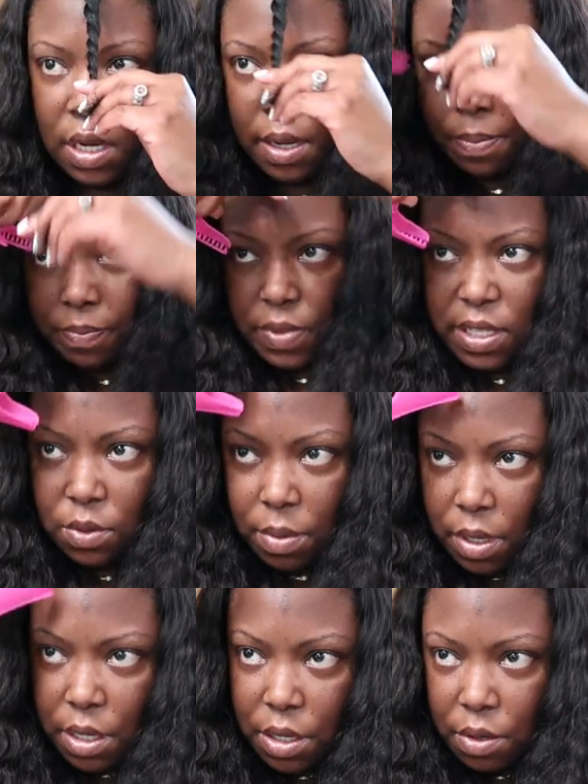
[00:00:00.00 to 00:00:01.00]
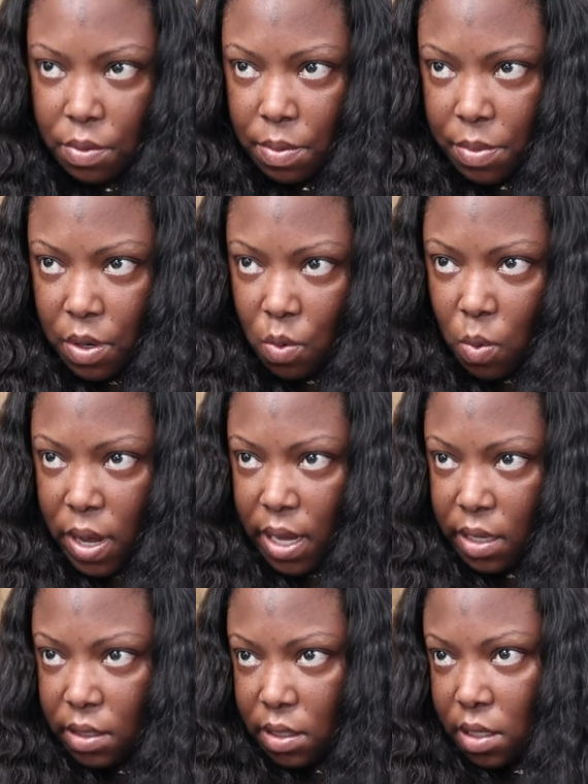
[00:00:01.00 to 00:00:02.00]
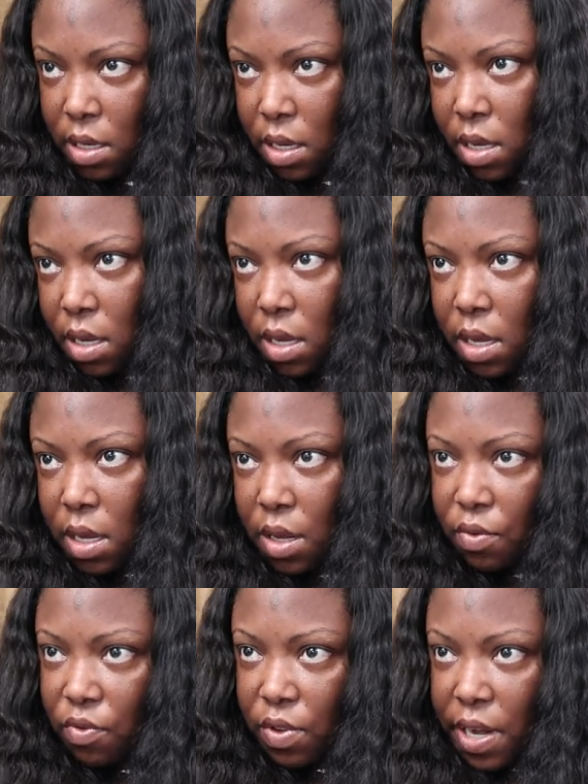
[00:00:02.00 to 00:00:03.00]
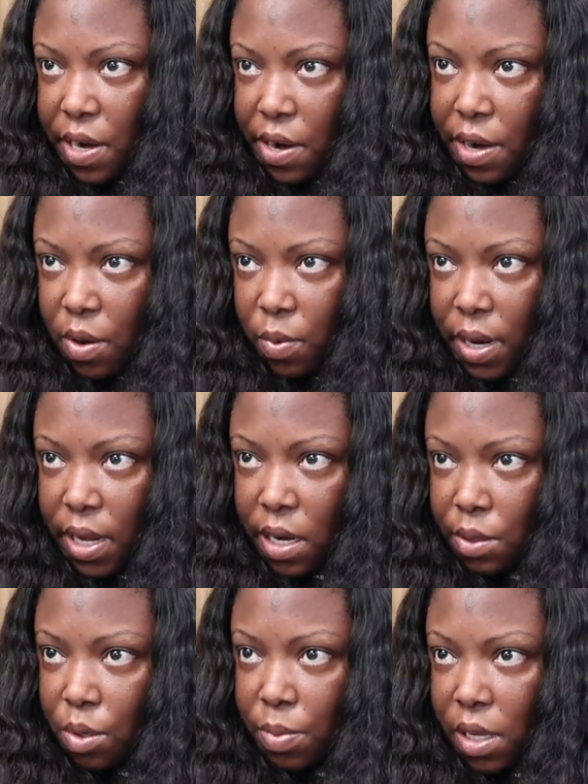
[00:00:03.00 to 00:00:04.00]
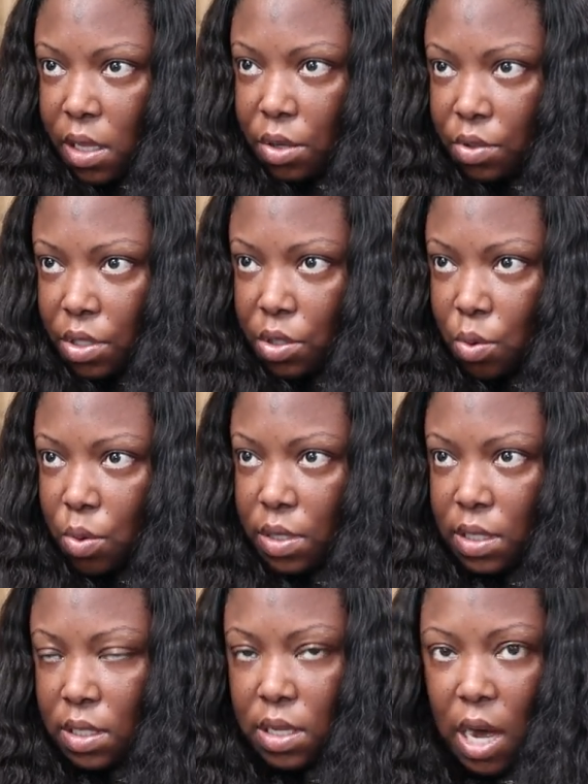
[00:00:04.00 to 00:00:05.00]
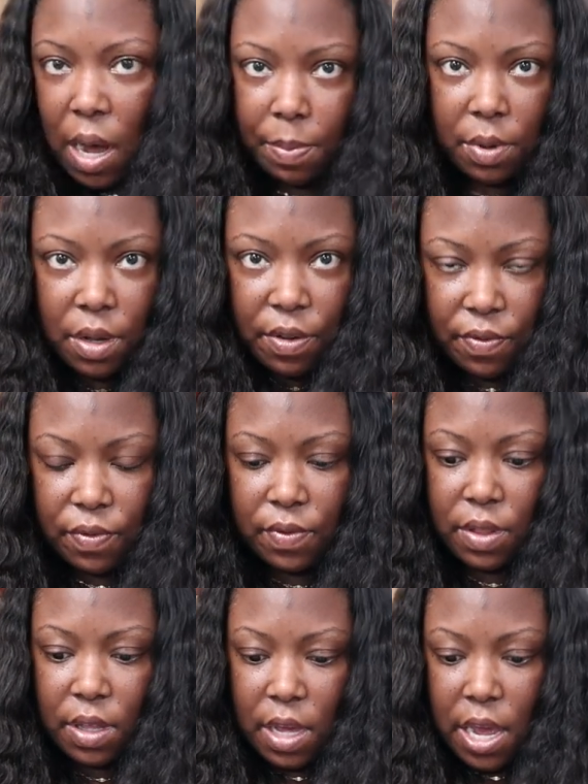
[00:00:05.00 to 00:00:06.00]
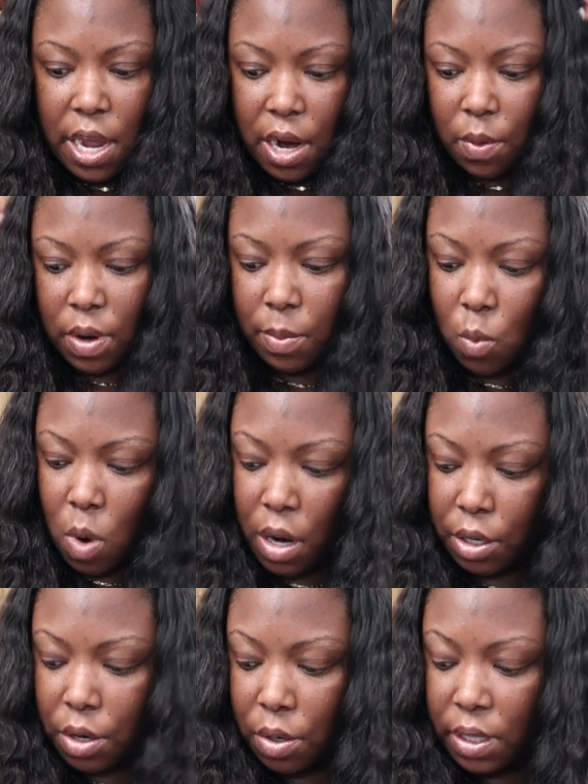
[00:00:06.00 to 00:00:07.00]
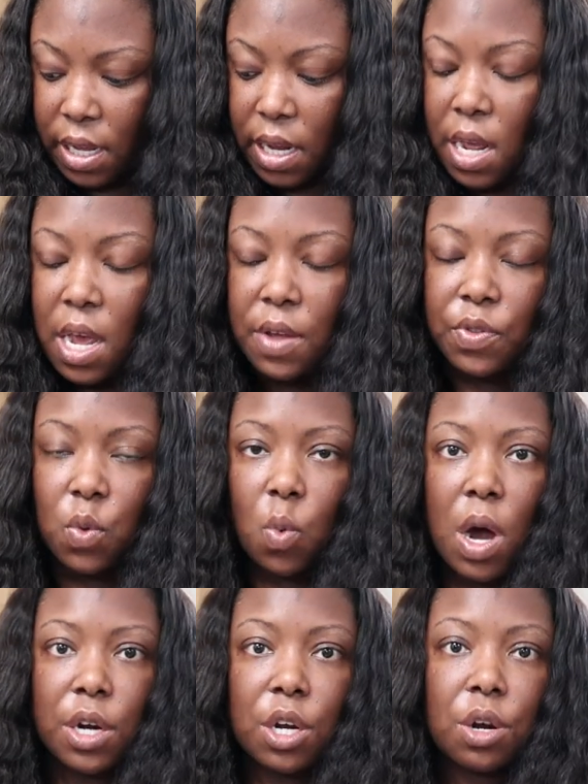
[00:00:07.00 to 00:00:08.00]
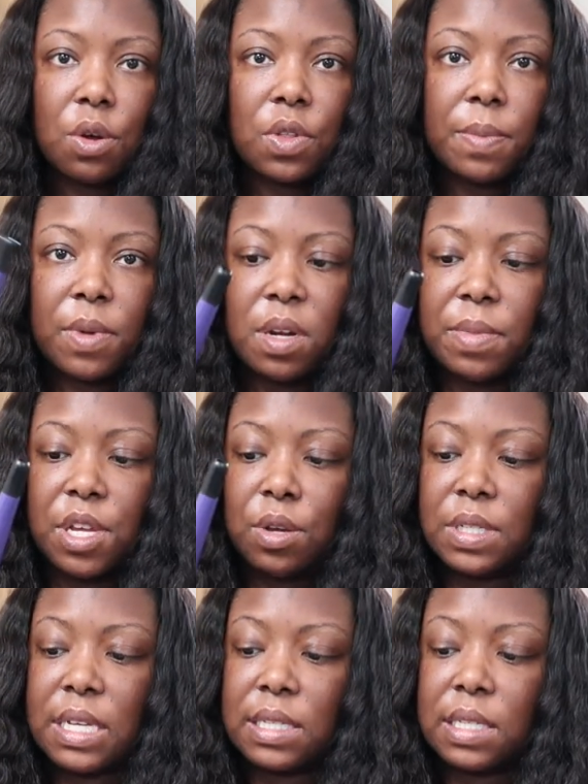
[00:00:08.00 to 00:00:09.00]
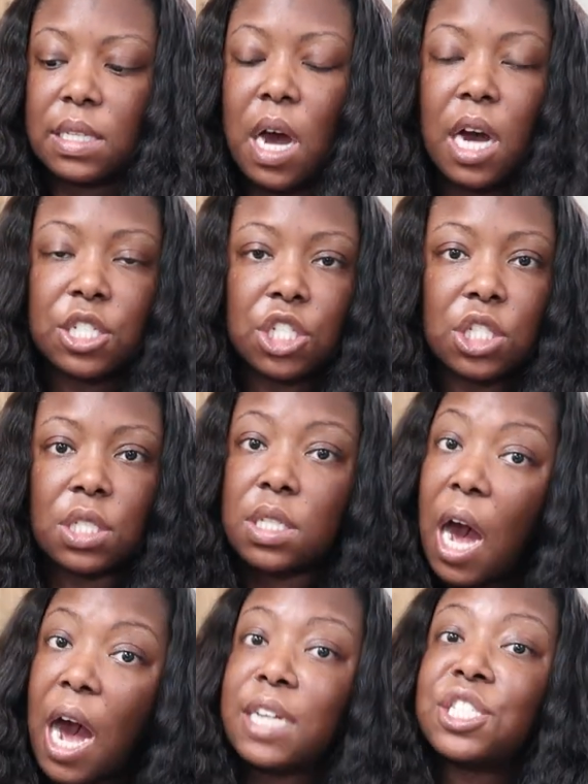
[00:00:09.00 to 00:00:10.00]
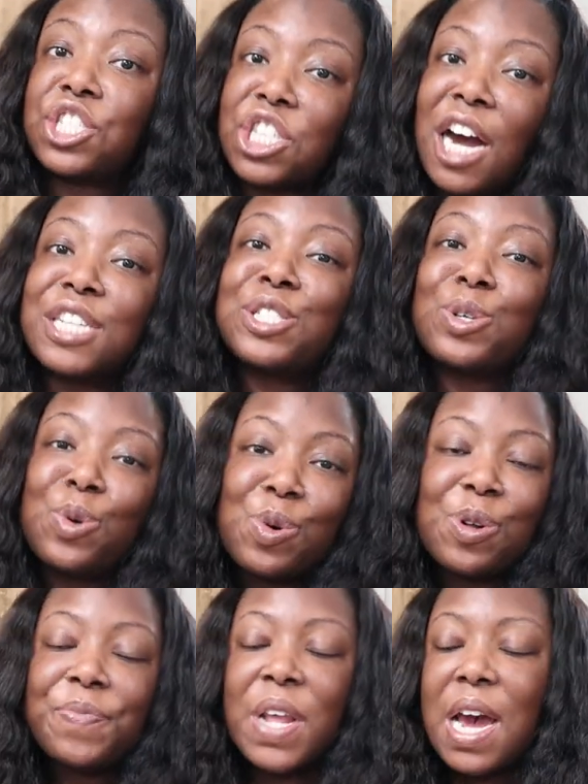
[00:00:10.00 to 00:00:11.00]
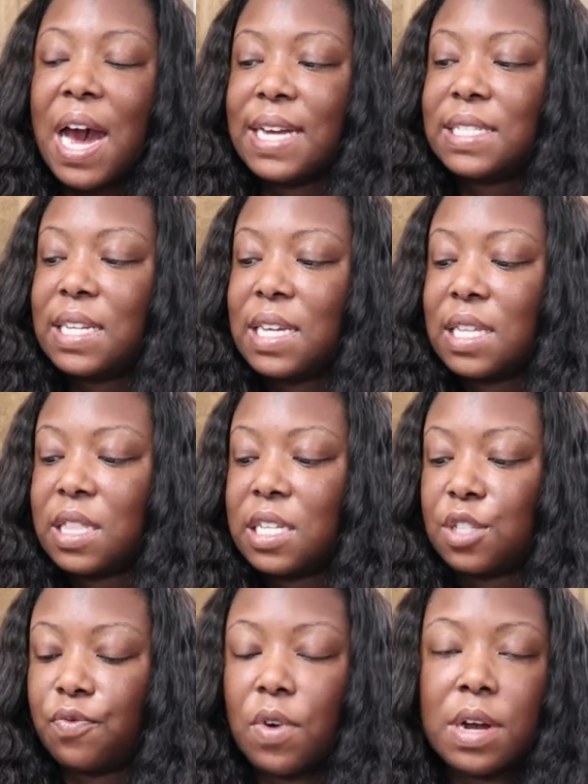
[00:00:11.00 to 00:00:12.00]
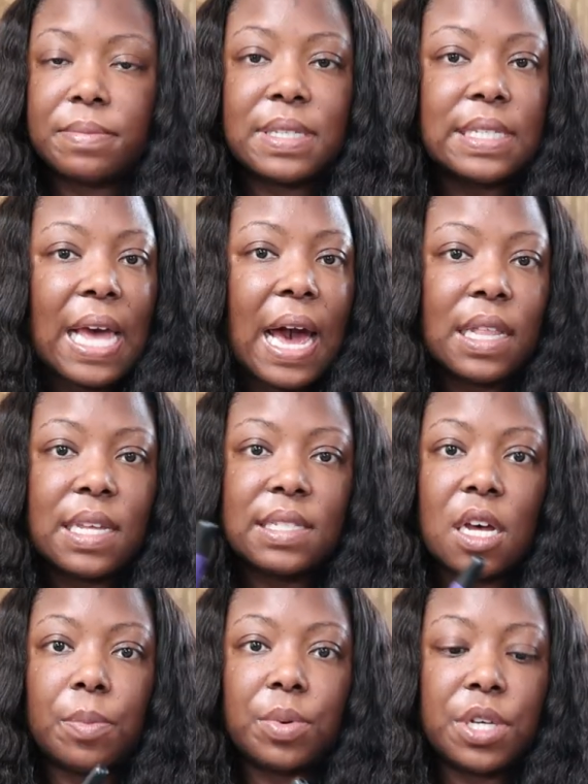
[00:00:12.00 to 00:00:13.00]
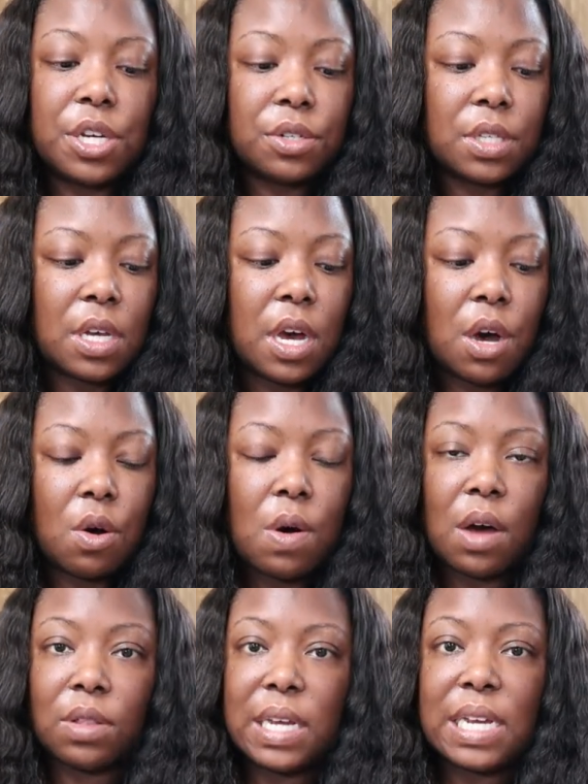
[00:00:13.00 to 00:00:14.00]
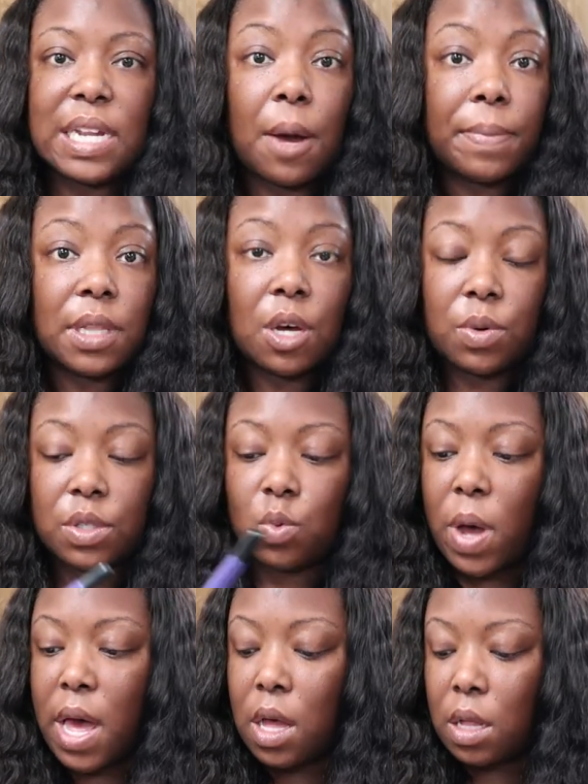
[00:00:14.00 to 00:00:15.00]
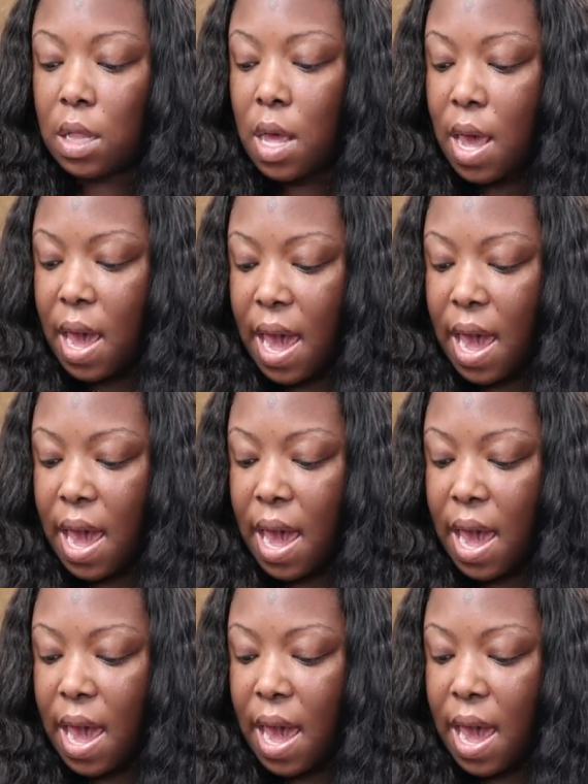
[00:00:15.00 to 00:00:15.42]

Yeah, that's what I'm gonna do. I'm gonna wait and it when I get a little bit closer towards the top of the hair when I'm wand curling it. The wand curl that I'm gonna be using is this Hot, hot Shot tool. I did get this from Sally's a couple years ago. I'll link it down below as well.